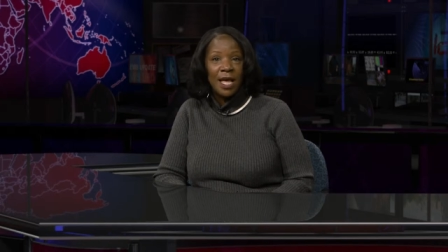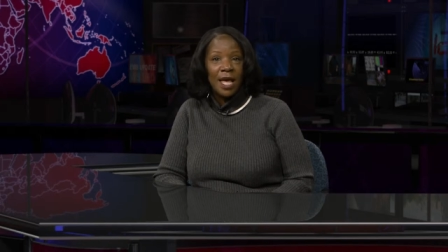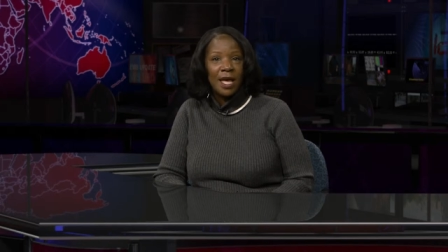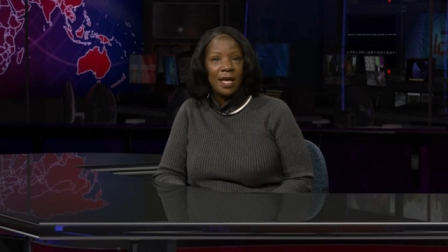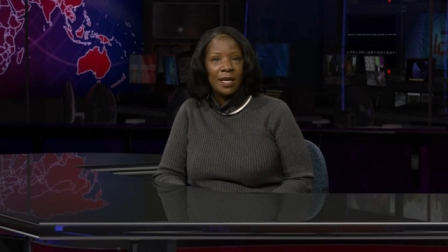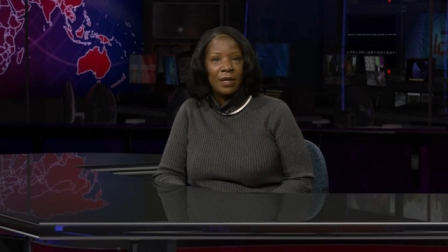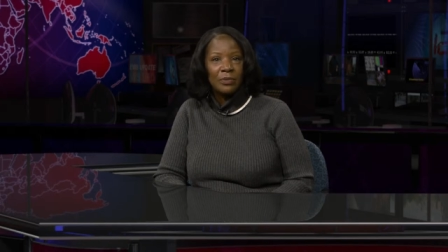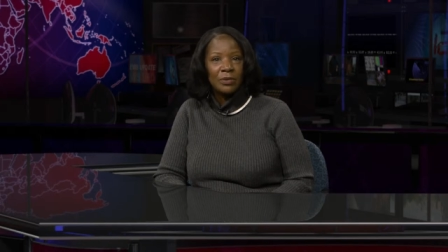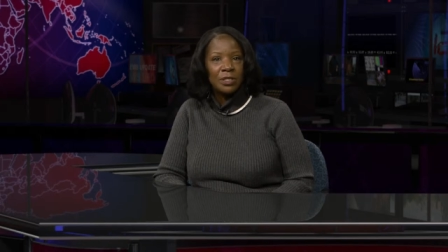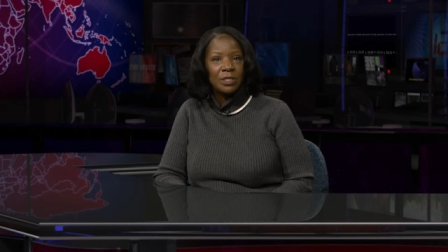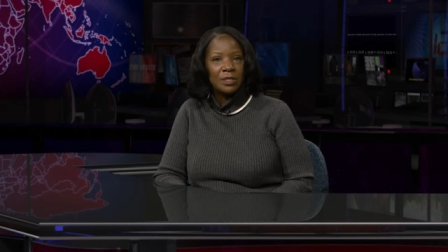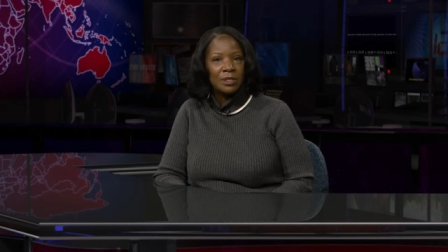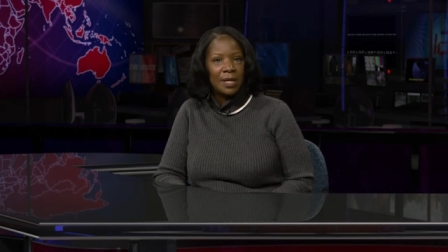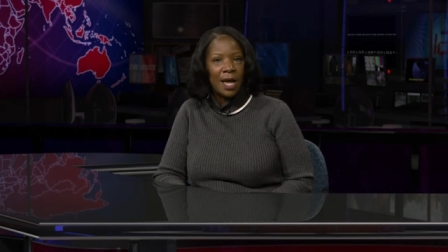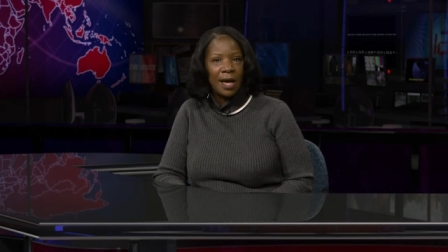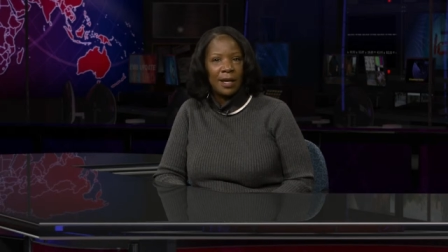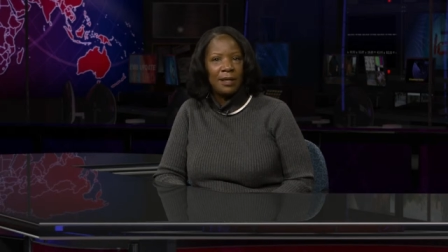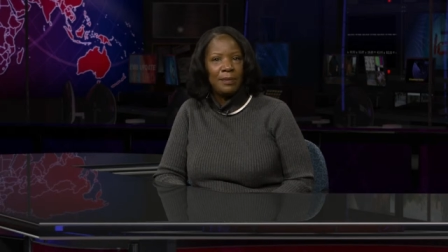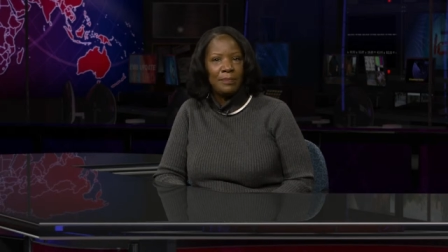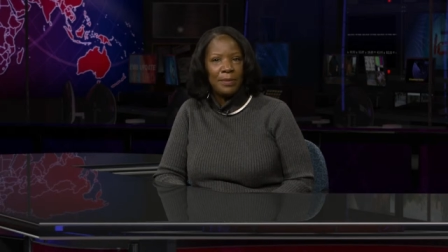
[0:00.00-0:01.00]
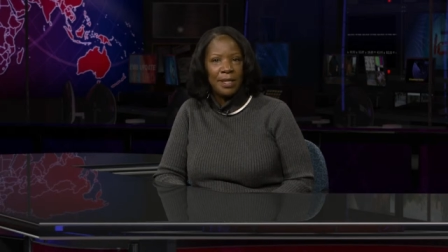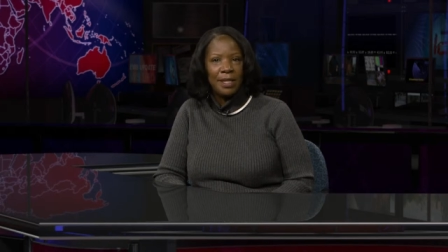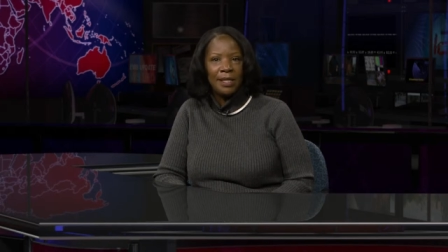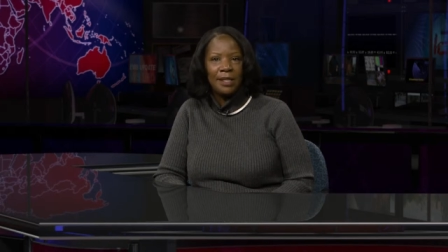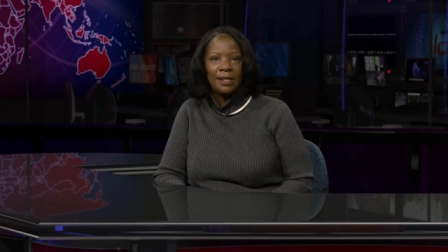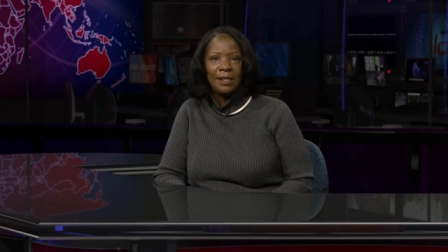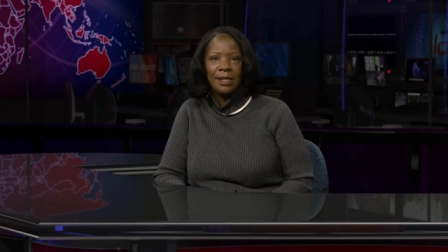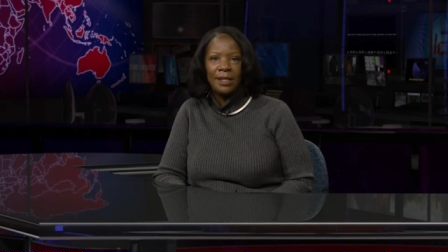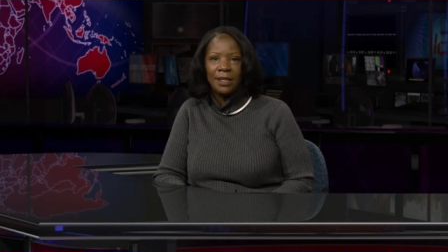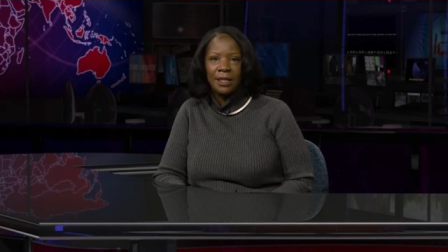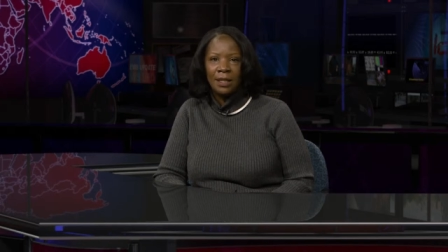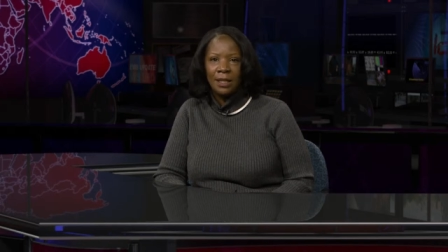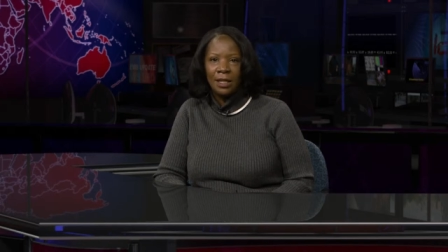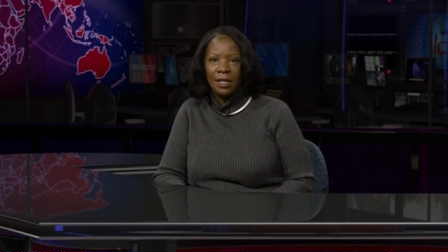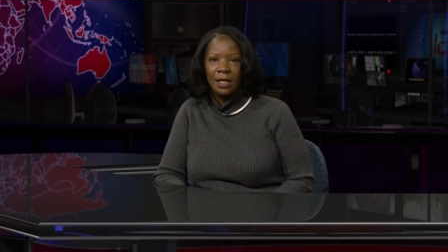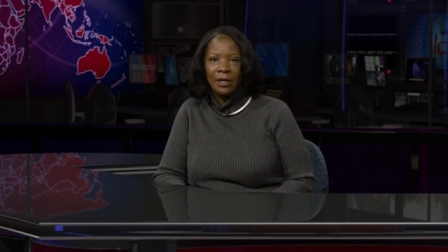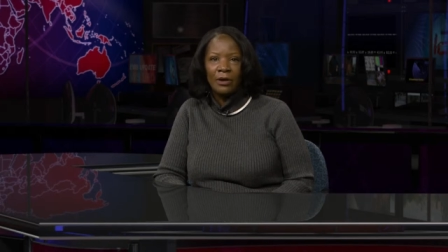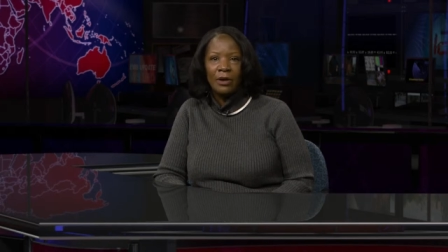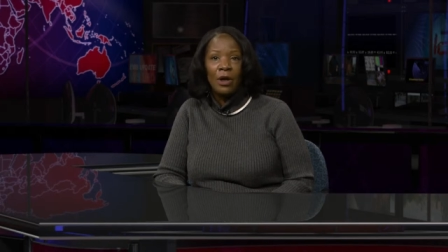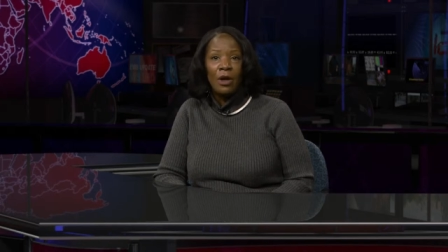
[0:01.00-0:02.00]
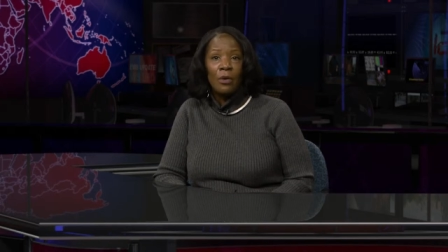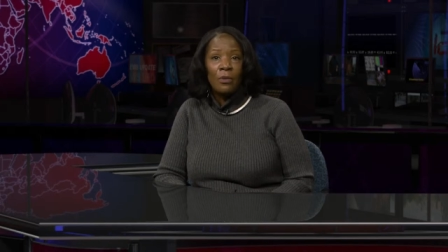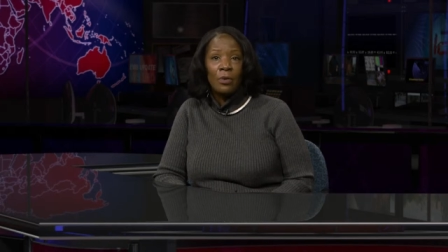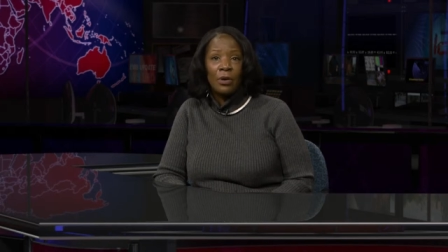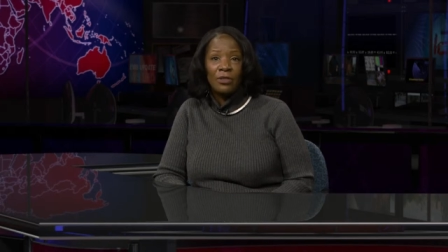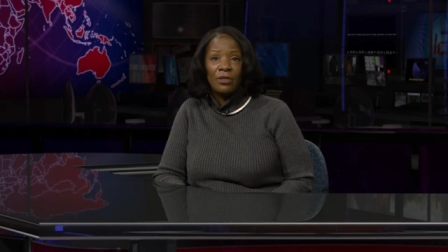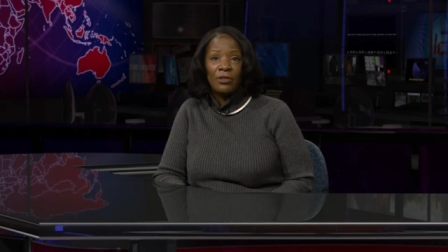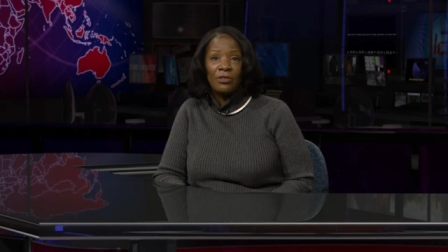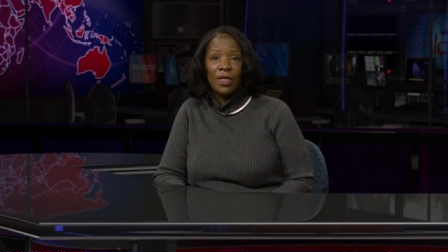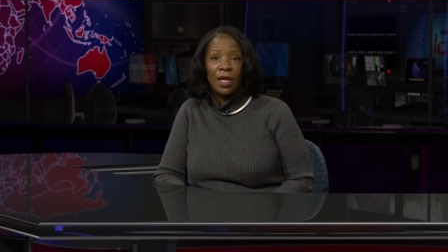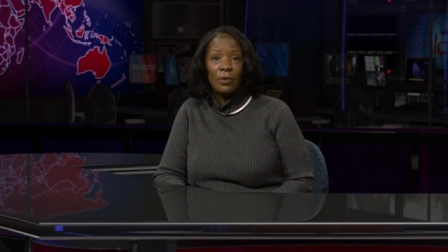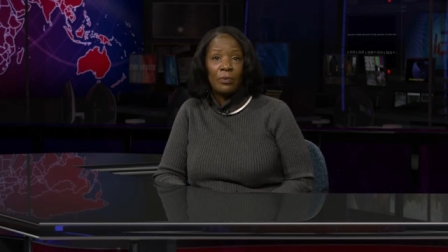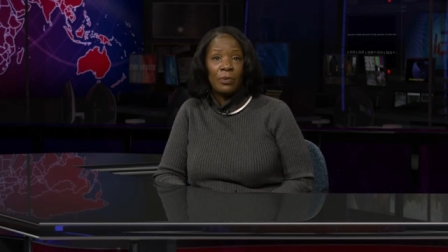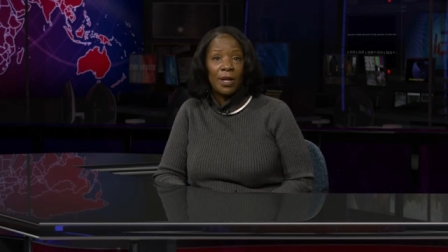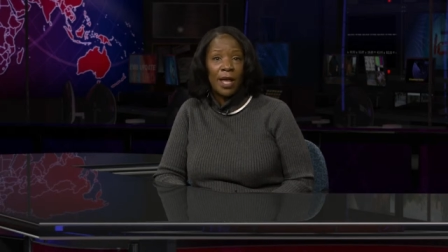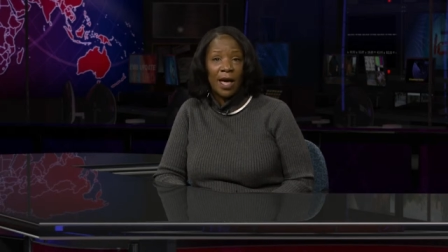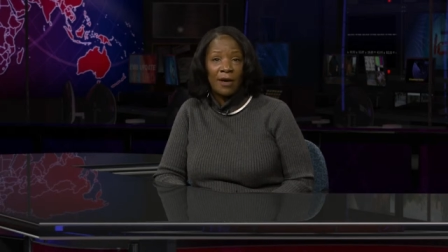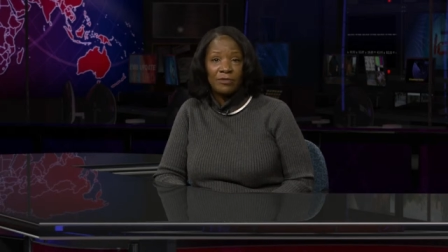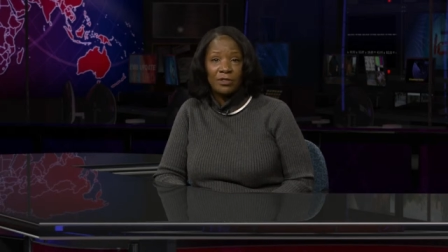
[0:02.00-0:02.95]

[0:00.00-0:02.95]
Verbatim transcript: and it was not immediately clear whether they would have